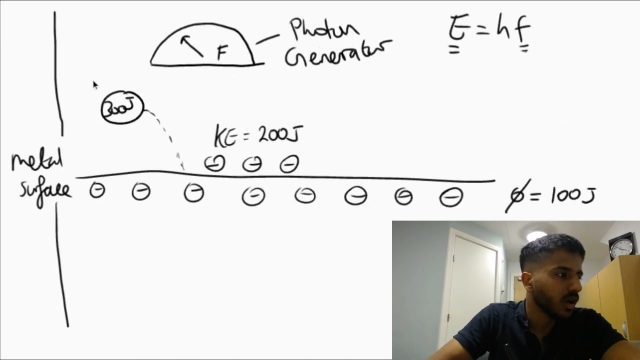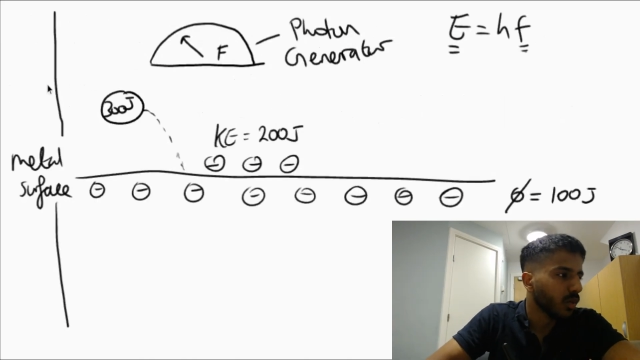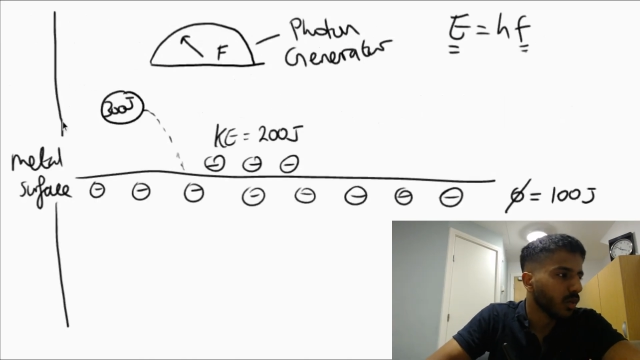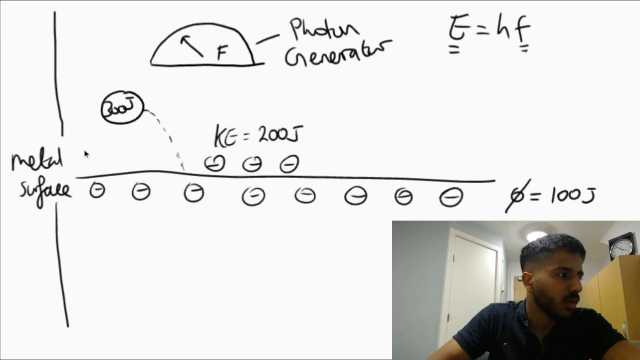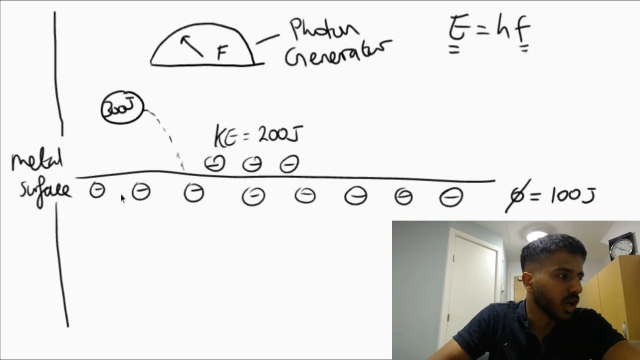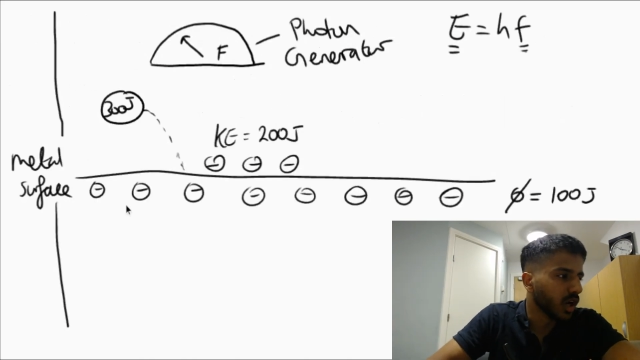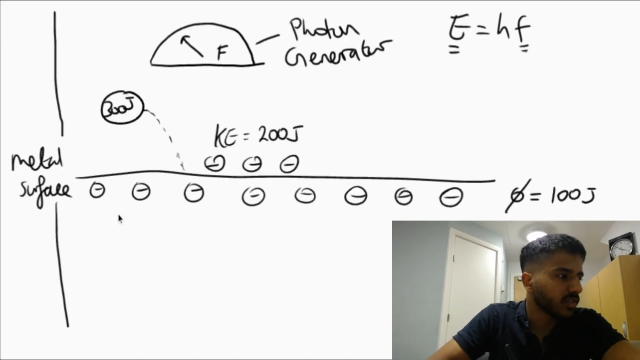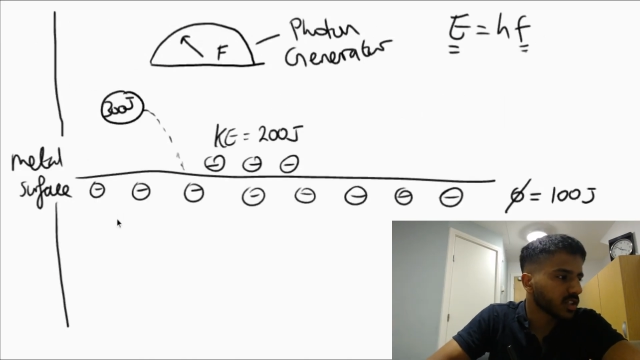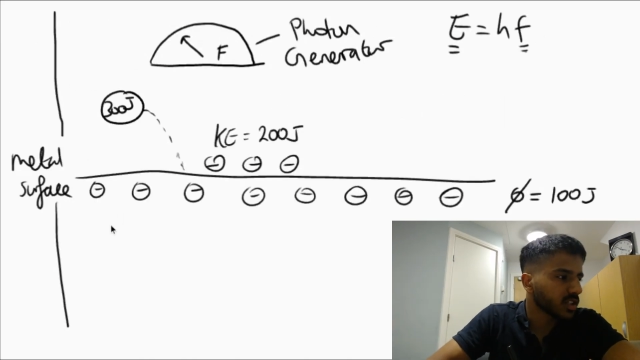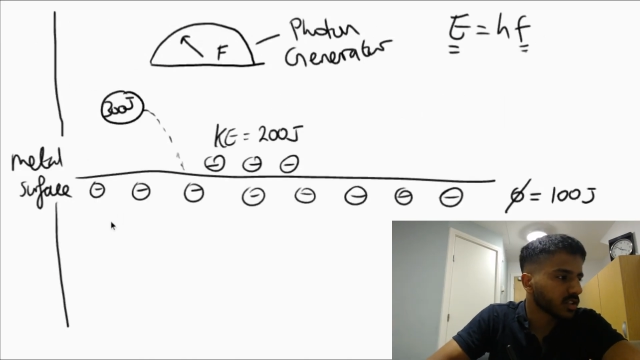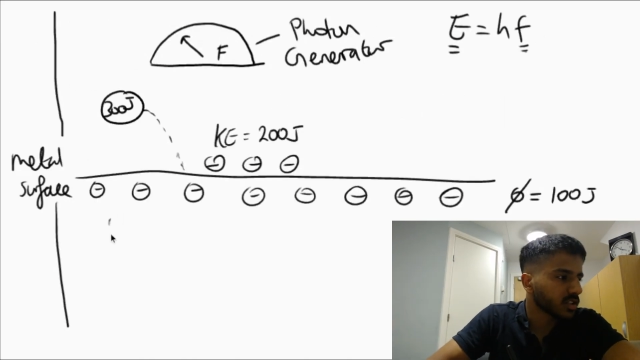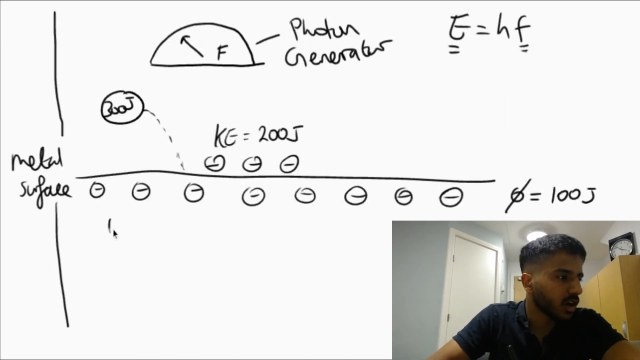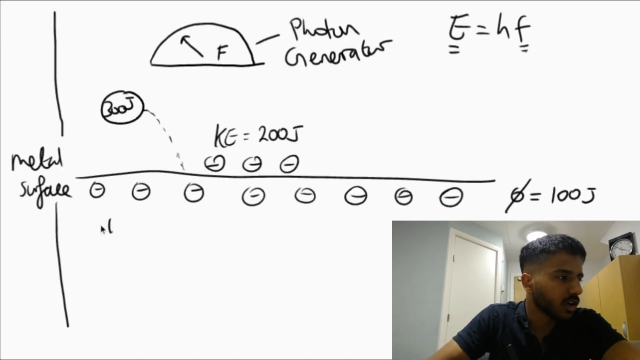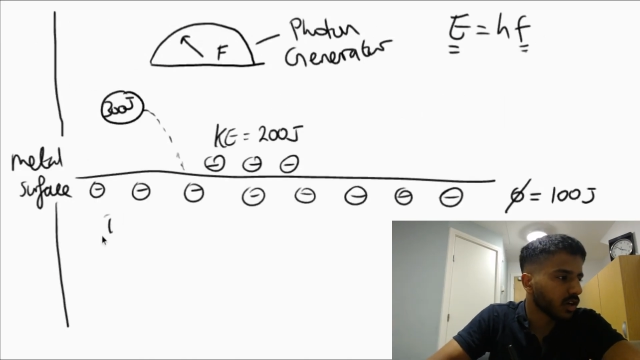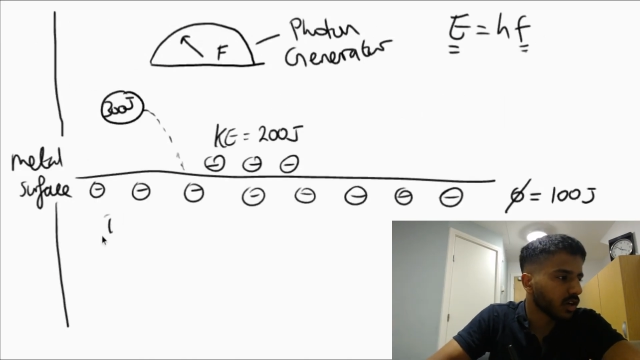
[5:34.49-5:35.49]
Well, if I
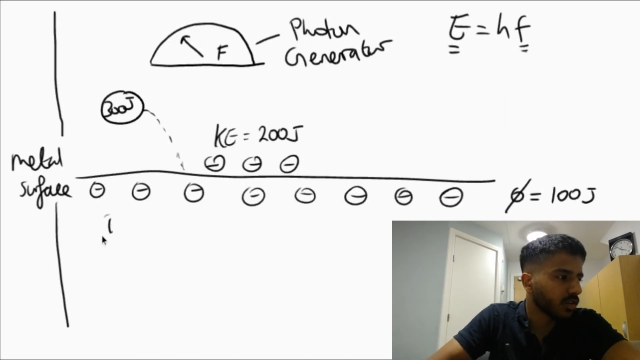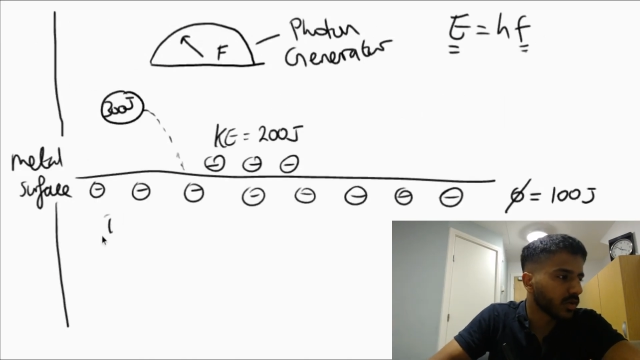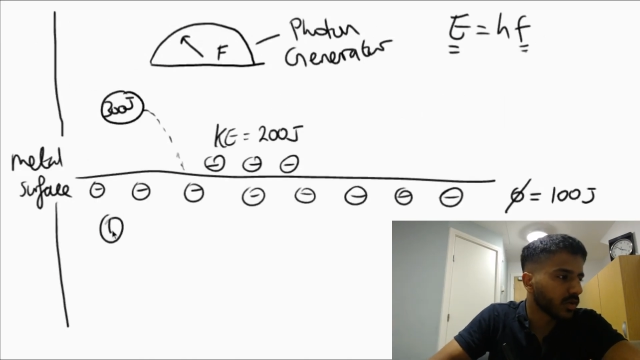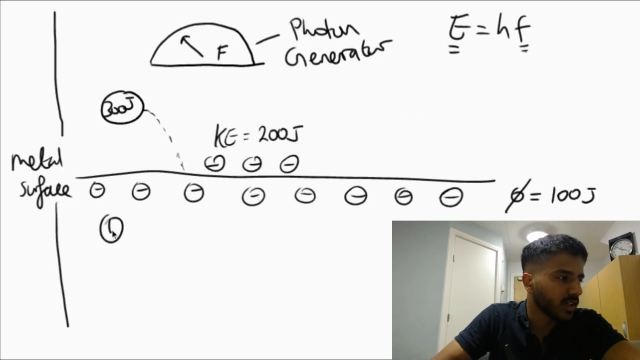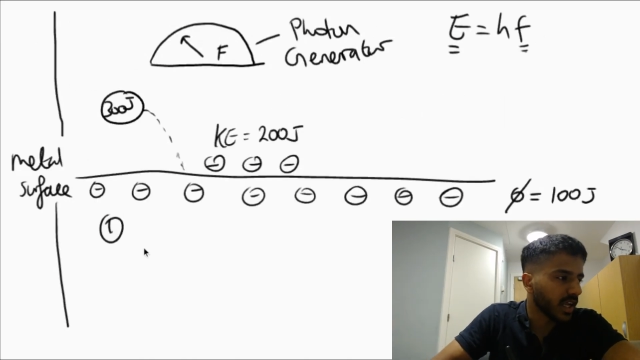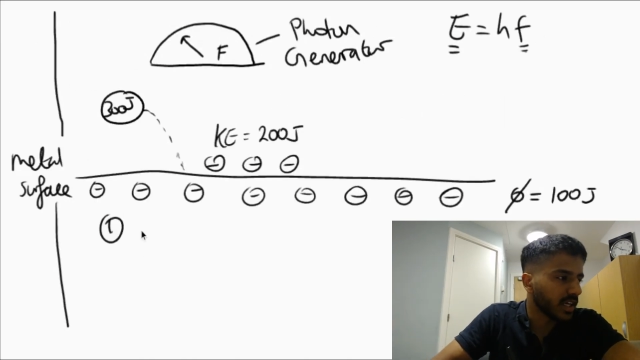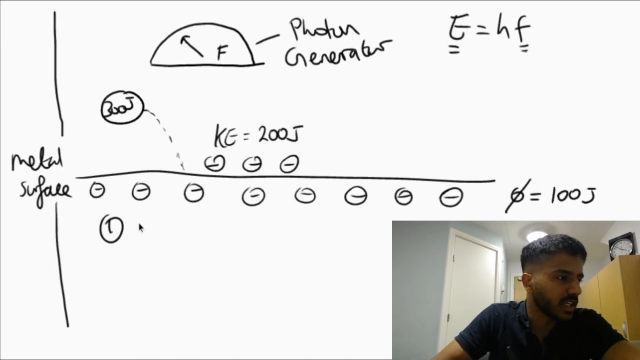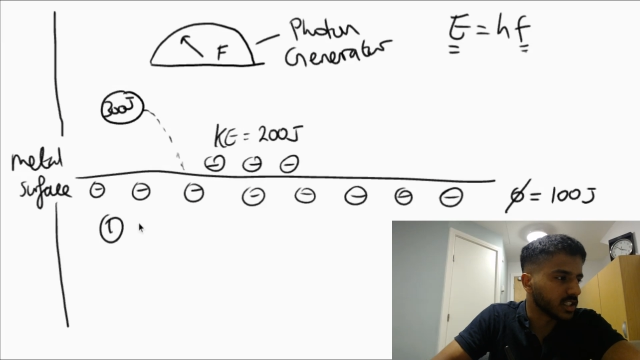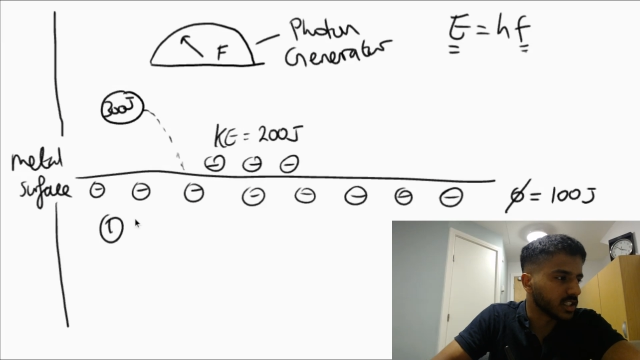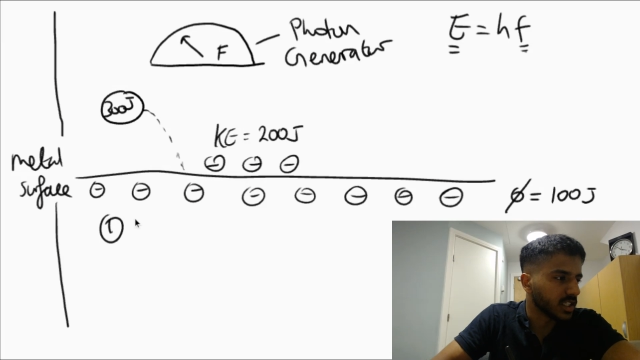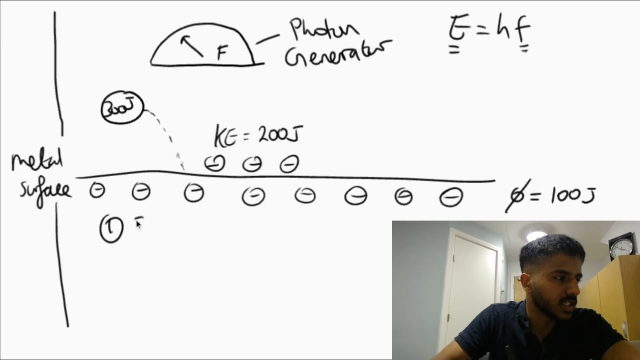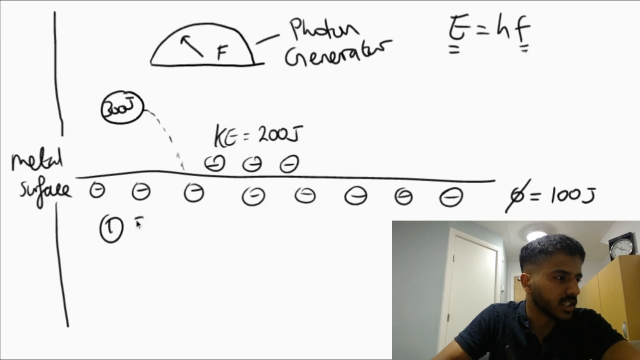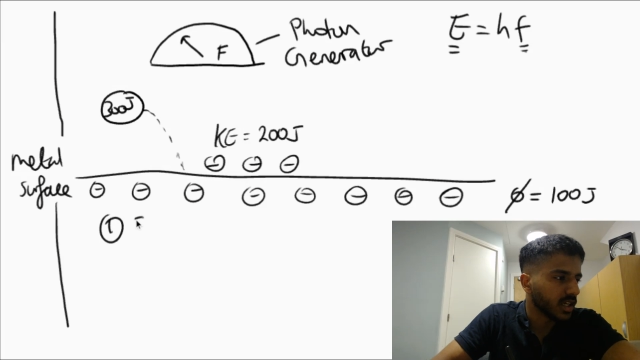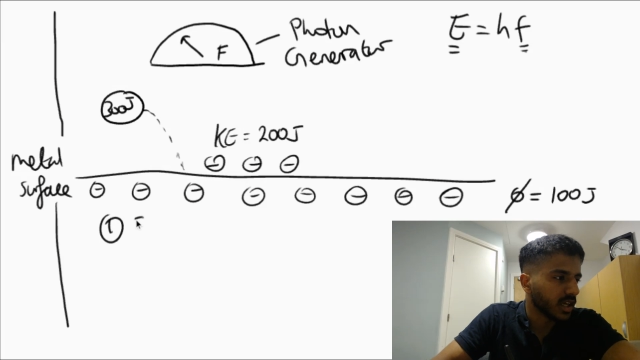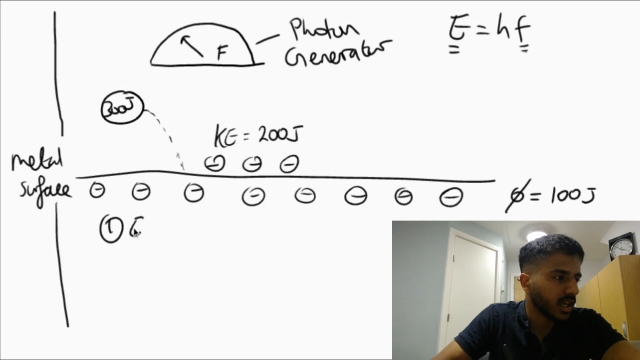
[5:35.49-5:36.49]
started off with an energy